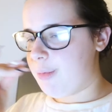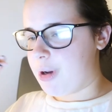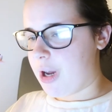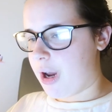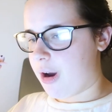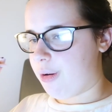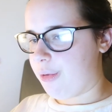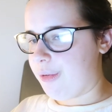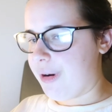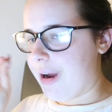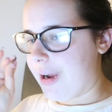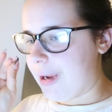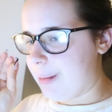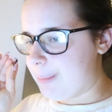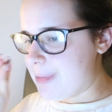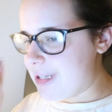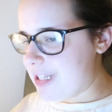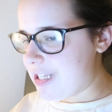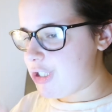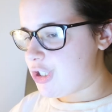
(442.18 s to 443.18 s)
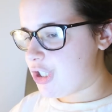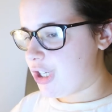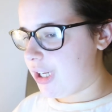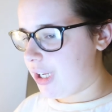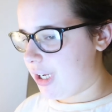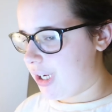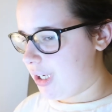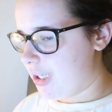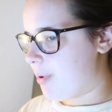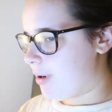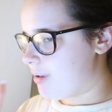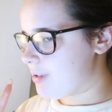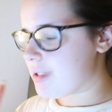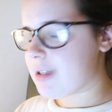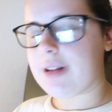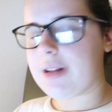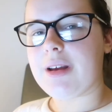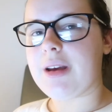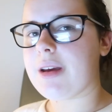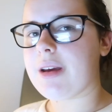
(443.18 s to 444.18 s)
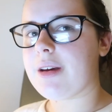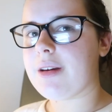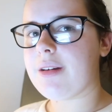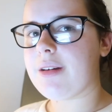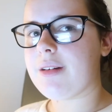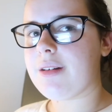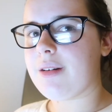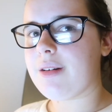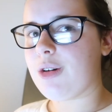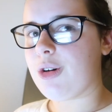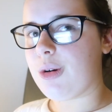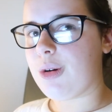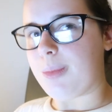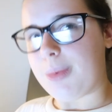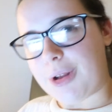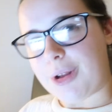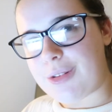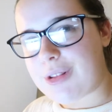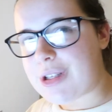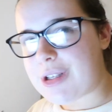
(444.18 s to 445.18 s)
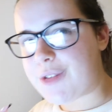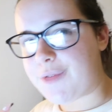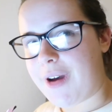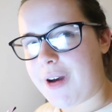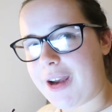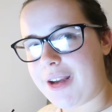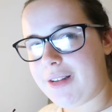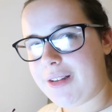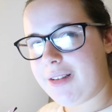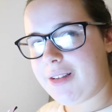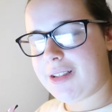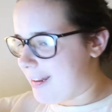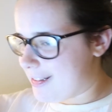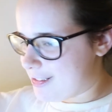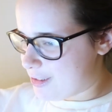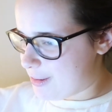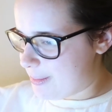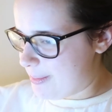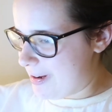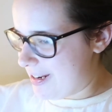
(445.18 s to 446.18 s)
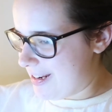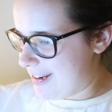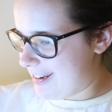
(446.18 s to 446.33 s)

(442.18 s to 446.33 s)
we go. I am literally about to click upload this file and submit